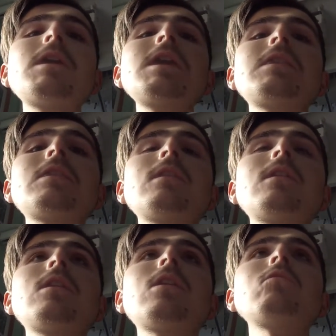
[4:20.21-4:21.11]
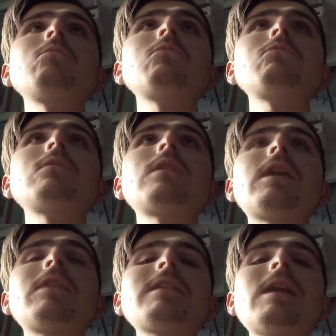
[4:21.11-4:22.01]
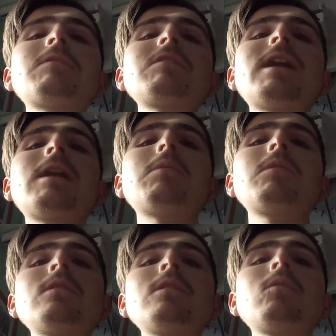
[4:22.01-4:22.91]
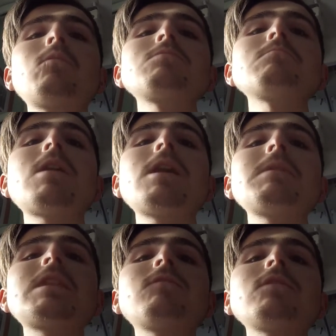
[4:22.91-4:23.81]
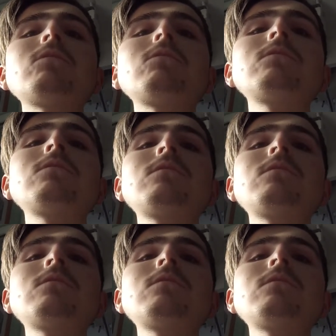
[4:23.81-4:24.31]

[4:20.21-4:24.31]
in a normal, an adapted cab, which might be difficult.